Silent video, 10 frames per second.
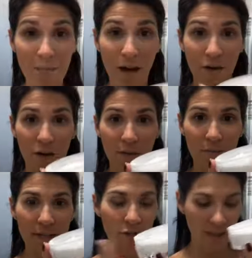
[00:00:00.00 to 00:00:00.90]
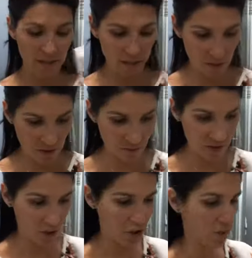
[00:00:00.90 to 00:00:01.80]
powder, my translucent
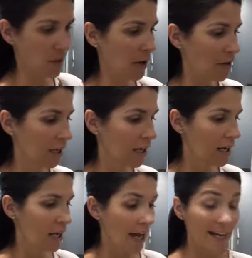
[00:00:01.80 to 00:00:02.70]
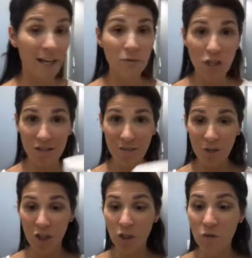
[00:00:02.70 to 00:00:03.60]
finishing powder, and I just am
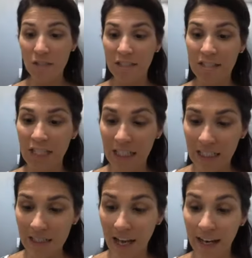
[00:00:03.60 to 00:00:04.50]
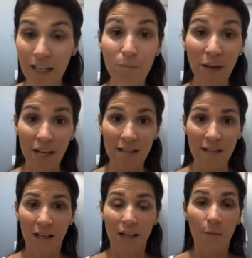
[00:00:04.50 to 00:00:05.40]
gonna use a teeny tiny bit
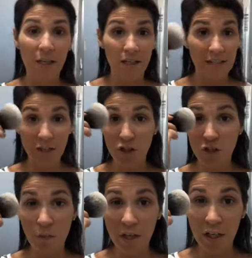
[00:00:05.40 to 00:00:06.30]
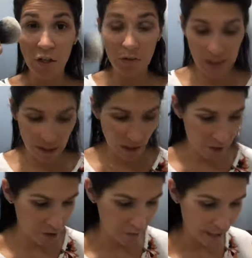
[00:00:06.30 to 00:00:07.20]
because I just wanna use it
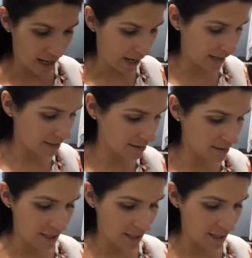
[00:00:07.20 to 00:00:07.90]
under my eyes.